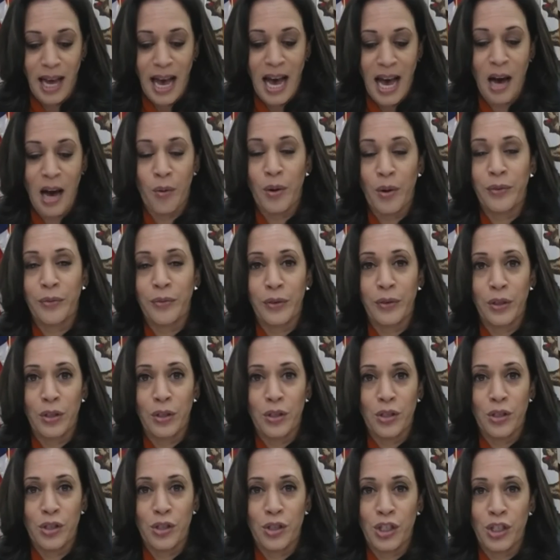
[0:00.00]

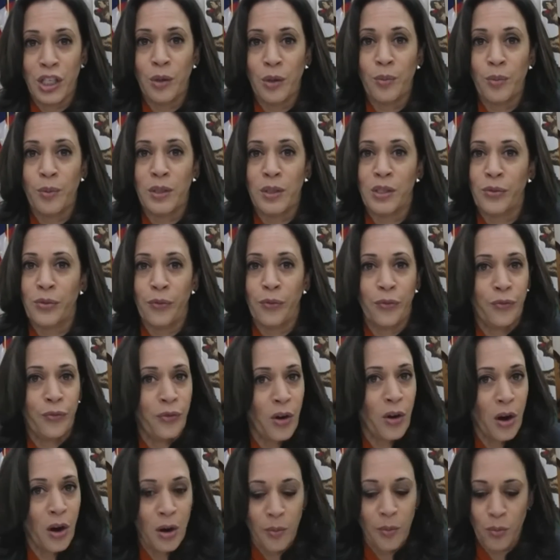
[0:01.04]
However, she was
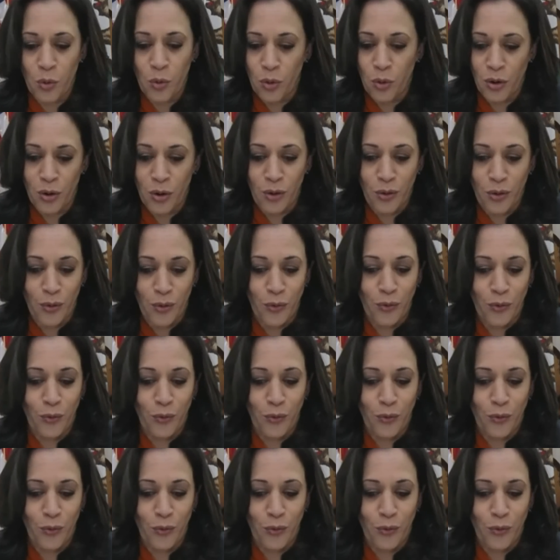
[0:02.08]
far more